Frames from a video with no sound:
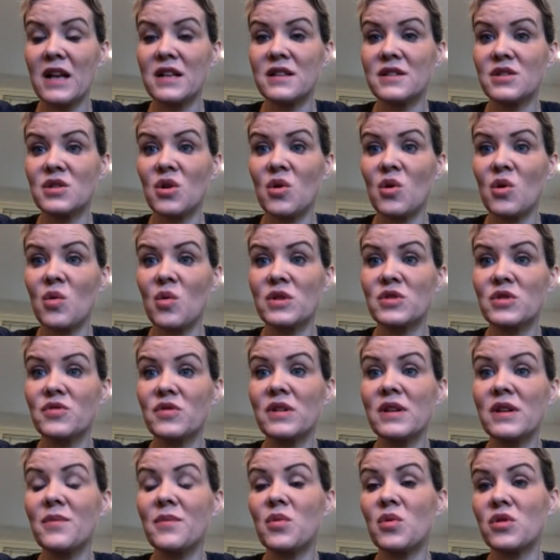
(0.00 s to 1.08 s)
And so what's
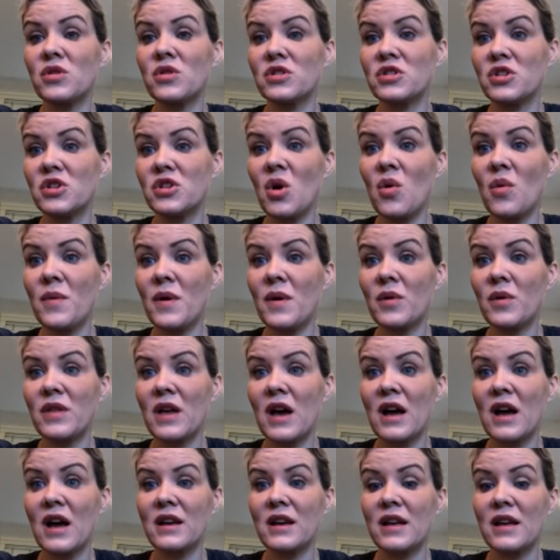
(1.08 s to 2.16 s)
really important to know about
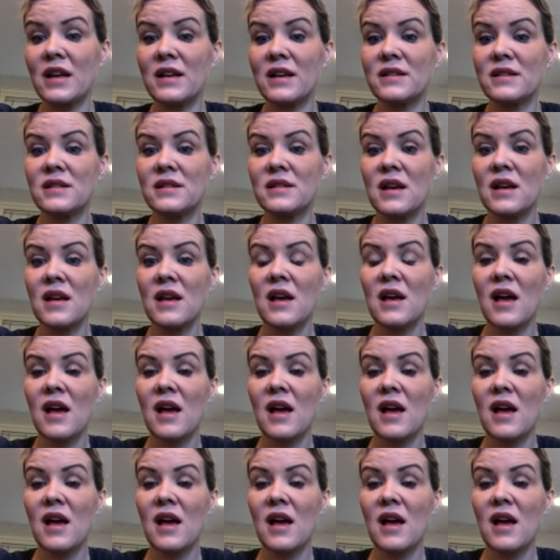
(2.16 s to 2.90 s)
that is